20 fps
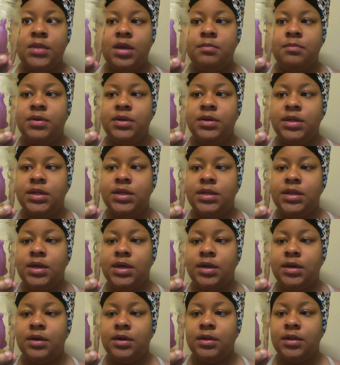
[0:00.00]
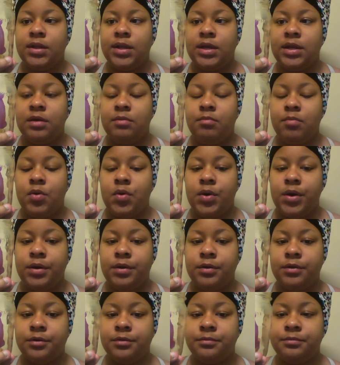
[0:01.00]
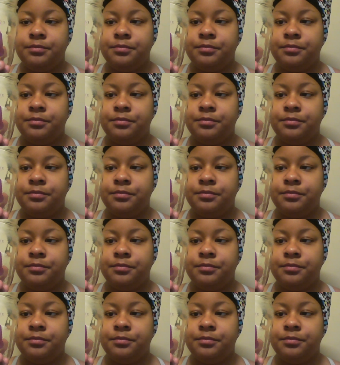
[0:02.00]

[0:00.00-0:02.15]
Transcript: Put it in there, let it boil.